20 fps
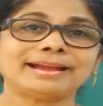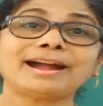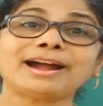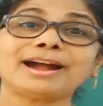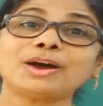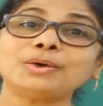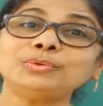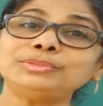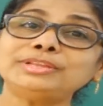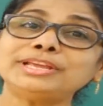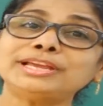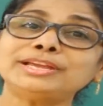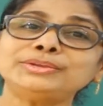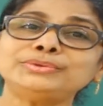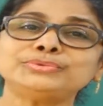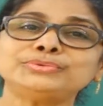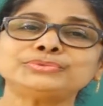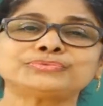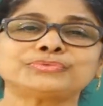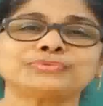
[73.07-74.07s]
how they are
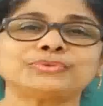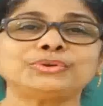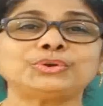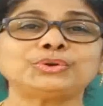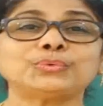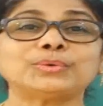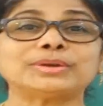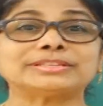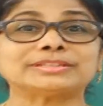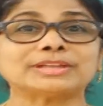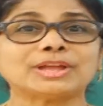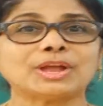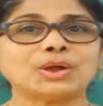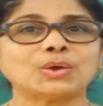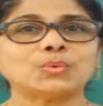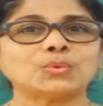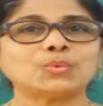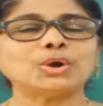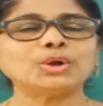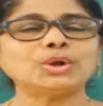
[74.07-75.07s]
useful to us,
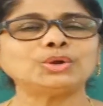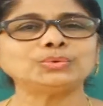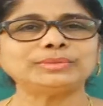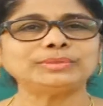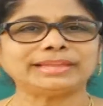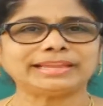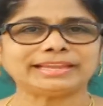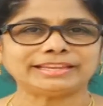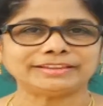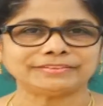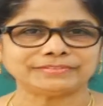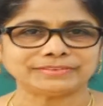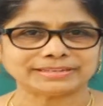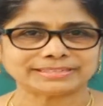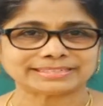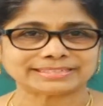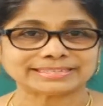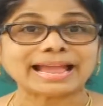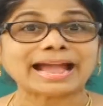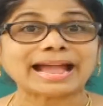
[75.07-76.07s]
what do they give
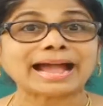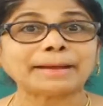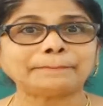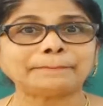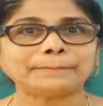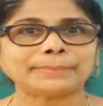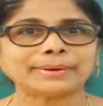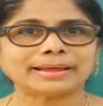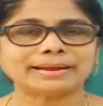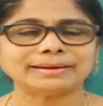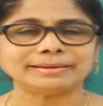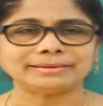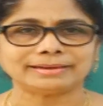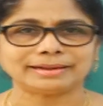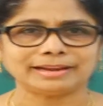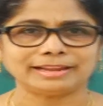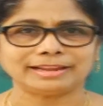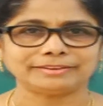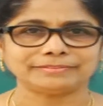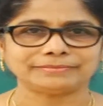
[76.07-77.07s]
us, our plant
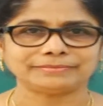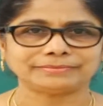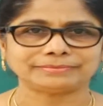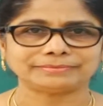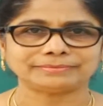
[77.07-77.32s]
life.